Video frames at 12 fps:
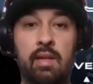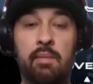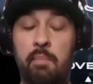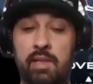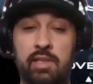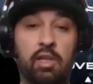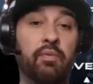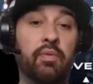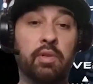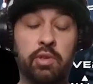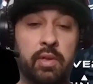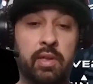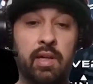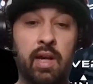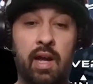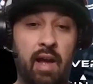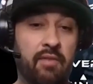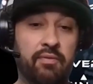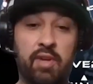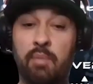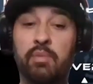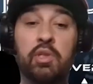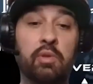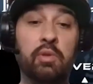myself including. I've come
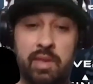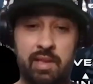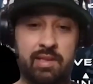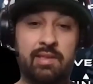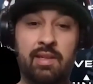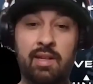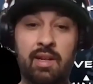to you with this.